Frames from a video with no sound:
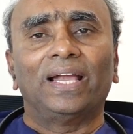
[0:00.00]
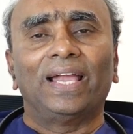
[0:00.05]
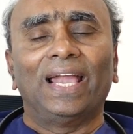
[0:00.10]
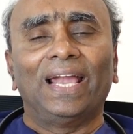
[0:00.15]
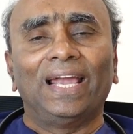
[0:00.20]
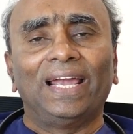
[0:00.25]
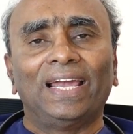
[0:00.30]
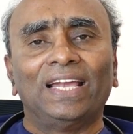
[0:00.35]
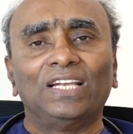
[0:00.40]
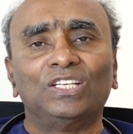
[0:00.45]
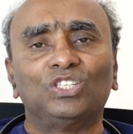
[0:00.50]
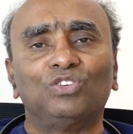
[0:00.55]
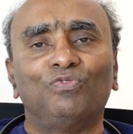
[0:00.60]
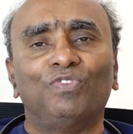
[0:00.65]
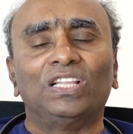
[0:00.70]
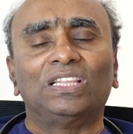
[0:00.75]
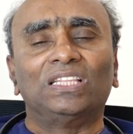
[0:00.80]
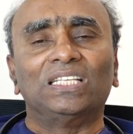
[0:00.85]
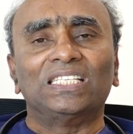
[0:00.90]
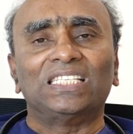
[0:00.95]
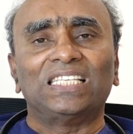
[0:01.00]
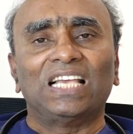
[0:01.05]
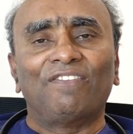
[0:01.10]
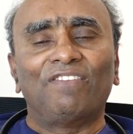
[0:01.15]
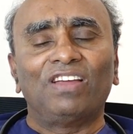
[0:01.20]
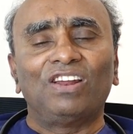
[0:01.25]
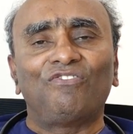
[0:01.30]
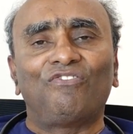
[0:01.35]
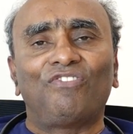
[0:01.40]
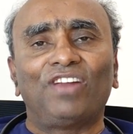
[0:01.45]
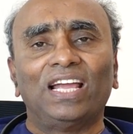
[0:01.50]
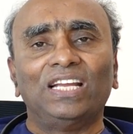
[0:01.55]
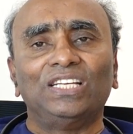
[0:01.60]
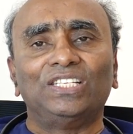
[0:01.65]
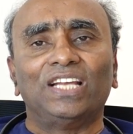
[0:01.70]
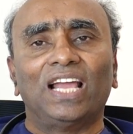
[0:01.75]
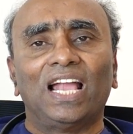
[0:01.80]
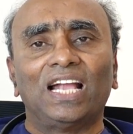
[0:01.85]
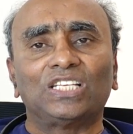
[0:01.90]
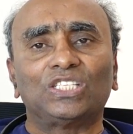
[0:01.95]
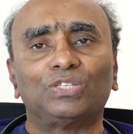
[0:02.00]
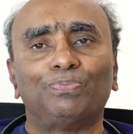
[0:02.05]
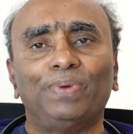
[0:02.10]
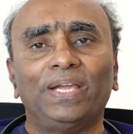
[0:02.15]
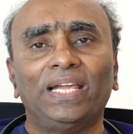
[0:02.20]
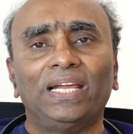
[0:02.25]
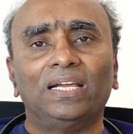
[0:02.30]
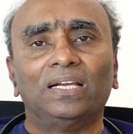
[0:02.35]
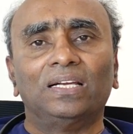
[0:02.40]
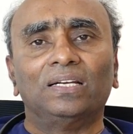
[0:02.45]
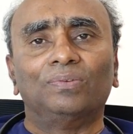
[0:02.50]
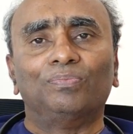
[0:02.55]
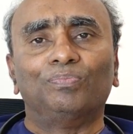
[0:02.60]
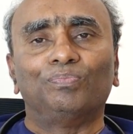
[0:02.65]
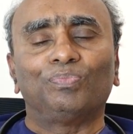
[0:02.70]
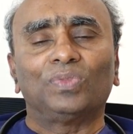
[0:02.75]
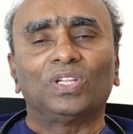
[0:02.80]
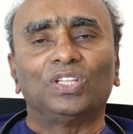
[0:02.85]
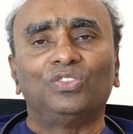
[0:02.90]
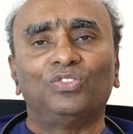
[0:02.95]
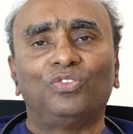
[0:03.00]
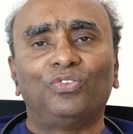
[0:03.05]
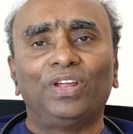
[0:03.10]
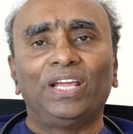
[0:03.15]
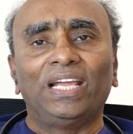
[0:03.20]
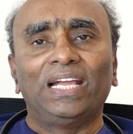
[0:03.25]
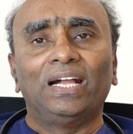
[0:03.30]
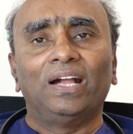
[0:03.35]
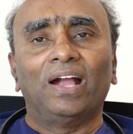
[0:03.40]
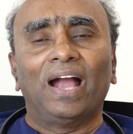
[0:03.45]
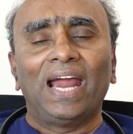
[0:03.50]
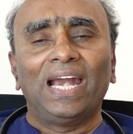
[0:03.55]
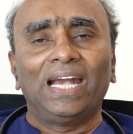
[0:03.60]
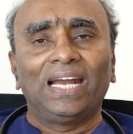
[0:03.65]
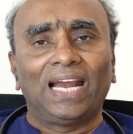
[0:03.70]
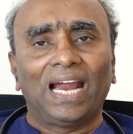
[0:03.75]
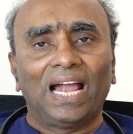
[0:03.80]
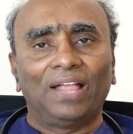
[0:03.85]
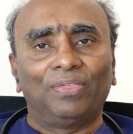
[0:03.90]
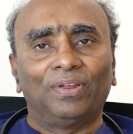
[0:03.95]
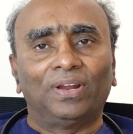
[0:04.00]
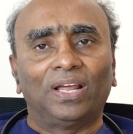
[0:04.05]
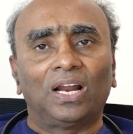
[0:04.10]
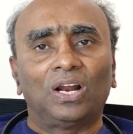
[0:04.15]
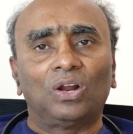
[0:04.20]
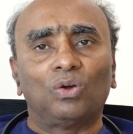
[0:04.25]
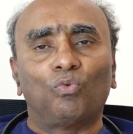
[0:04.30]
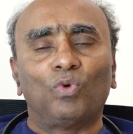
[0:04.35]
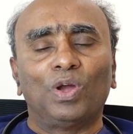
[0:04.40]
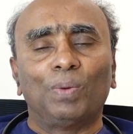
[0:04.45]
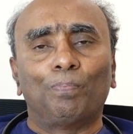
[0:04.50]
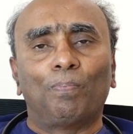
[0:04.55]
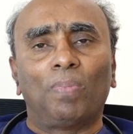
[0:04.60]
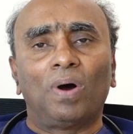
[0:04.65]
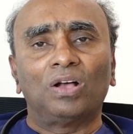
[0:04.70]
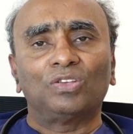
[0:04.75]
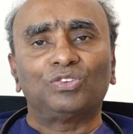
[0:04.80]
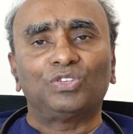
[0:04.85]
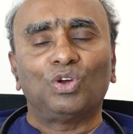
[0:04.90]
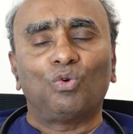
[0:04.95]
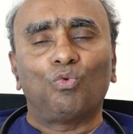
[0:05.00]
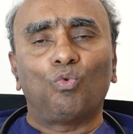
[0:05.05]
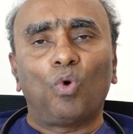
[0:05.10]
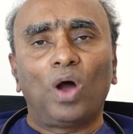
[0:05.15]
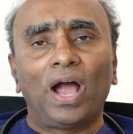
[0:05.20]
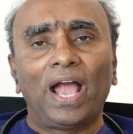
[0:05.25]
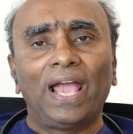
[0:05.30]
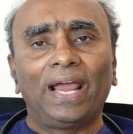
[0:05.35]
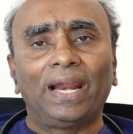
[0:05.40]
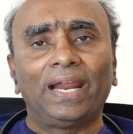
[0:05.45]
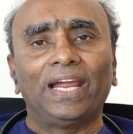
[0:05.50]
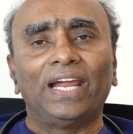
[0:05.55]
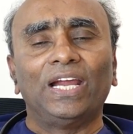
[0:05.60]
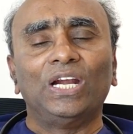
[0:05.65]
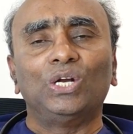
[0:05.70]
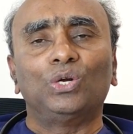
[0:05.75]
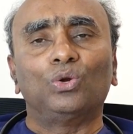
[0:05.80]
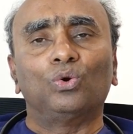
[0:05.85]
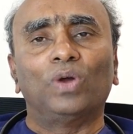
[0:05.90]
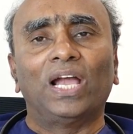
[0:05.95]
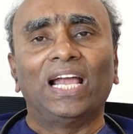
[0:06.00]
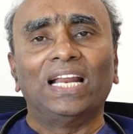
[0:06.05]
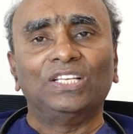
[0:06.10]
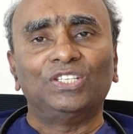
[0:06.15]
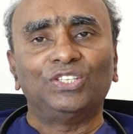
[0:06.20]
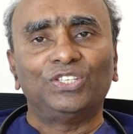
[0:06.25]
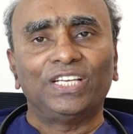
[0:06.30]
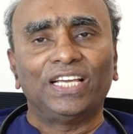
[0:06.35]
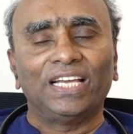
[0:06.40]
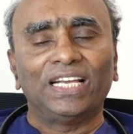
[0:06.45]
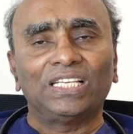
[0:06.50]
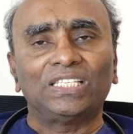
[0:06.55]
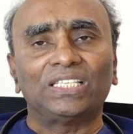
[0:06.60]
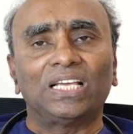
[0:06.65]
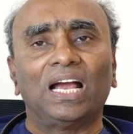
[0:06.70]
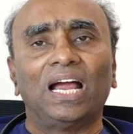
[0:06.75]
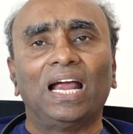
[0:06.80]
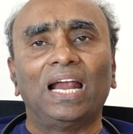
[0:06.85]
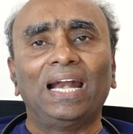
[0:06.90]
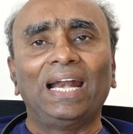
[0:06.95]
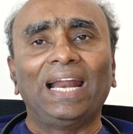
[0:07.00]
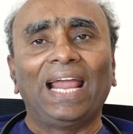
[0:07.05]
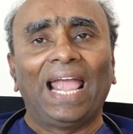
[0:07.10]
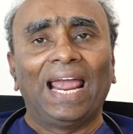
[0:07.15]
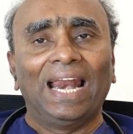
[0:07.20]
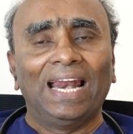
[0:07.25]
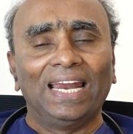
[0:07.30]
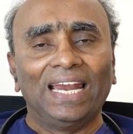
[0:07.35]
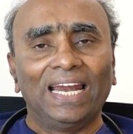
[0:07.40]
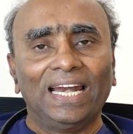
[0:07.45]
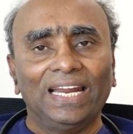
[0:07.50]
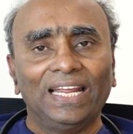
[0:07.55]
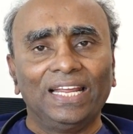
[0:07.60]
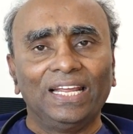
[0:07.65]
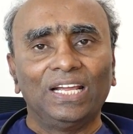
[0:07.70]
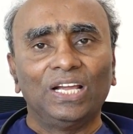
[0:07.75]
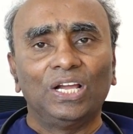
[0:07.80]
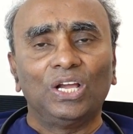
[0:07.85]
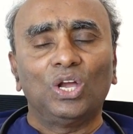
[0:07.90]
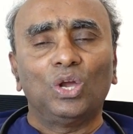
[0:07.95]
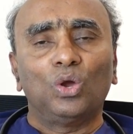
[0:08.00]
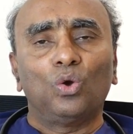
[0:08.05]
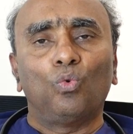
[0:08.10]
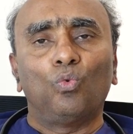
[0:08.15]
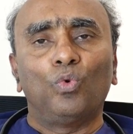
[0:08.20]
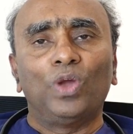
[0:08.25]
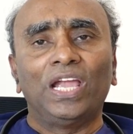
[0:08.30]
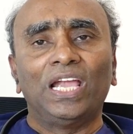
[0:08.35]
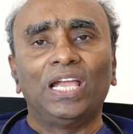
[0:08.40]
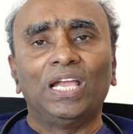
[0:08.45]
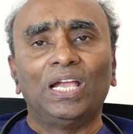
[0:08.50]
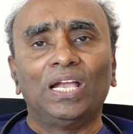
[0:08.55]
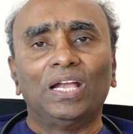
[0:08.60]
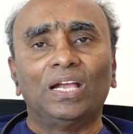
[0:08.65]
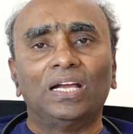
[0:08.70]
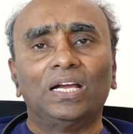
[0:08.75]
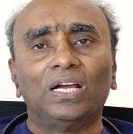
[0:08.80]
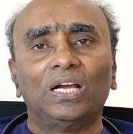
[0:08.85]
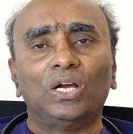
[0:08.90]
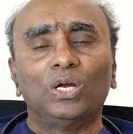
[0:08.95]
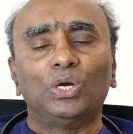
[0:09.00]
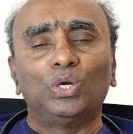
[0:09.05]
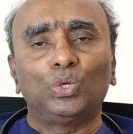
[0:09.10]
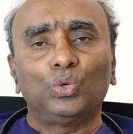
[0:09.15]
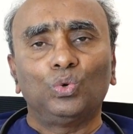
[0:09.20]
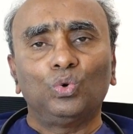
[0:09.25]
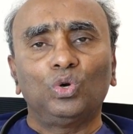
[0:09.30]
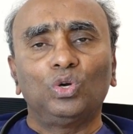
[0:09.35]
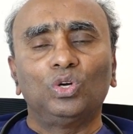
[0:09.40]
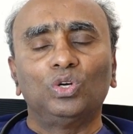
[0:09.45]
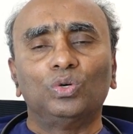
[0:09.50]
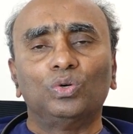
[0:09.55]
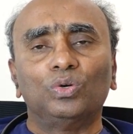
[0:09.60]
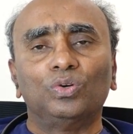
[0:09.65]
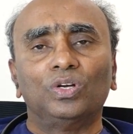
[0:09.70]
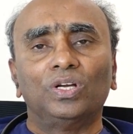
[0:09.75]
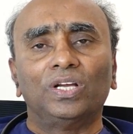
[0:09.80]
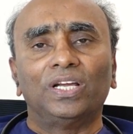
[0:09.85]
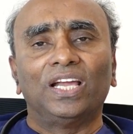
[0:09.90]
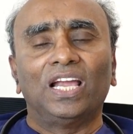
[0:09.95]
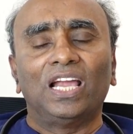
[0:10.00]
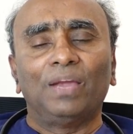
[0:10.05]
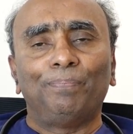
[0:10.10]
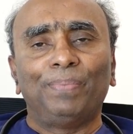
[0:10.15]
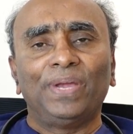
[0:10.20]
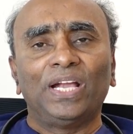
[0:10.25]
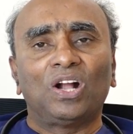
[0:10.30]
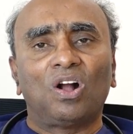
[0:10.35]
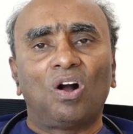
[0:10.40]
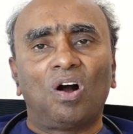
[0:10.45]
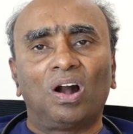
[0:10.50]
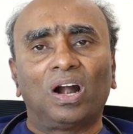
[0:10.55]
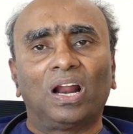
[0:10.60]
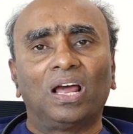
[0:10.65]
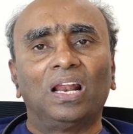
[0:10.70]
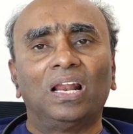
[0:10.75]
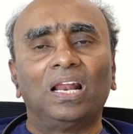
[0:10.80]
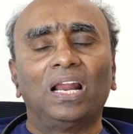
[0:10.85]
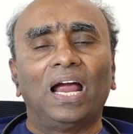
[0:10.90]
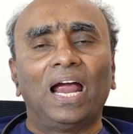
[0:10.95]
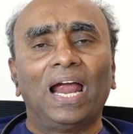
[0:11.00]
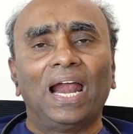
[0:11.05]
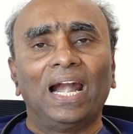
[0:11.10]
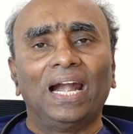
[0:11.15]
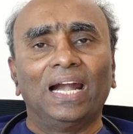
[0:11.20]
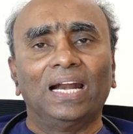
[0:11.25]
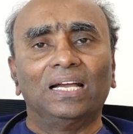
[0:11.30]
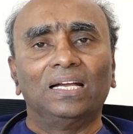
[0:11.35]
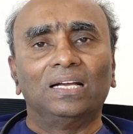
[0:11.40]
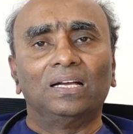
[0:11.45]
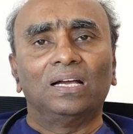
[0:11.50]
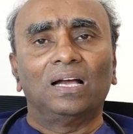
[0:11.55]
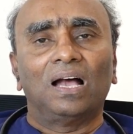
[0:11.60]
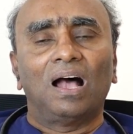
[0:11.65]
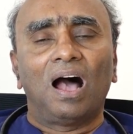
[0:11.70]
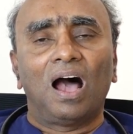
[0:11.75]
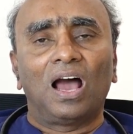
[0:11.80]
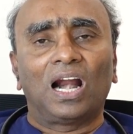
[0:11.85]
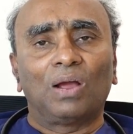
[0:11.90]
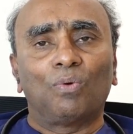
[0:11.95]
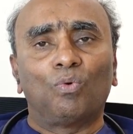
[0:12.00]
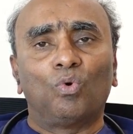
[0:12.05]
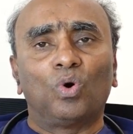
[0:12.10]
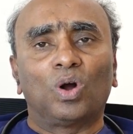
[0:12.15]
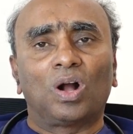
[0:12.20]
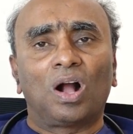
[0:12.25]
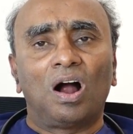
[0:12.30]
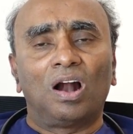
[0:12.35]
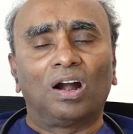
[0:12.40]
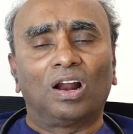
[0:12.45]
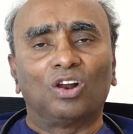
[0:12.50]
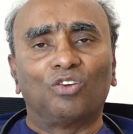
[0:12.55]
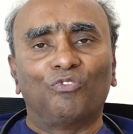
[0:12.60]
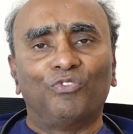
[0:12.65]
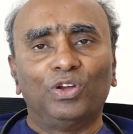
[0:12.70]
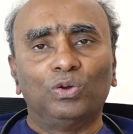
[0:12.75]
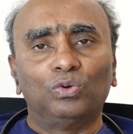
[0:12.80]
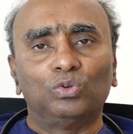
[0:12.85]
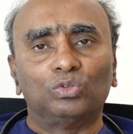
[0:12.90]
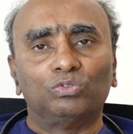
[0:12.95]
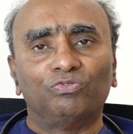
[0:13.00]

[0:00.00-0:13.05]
engaged with 7 French XB 3 guide catheter. We passed a wire into LCx and LAD. We took epicaudal and arrovocaudal view,